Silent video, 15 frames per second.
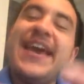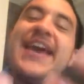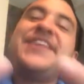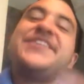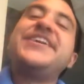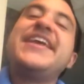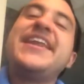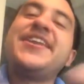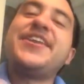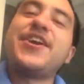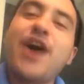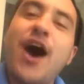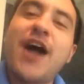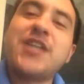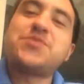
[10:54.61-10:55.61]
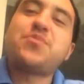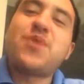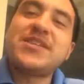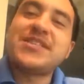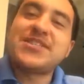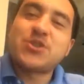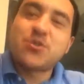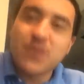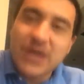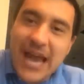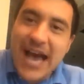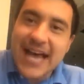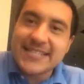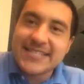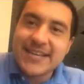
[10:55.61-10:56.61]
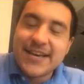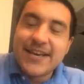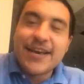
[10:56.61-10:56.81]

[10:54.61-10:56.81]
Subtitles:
and get into God's presence to realize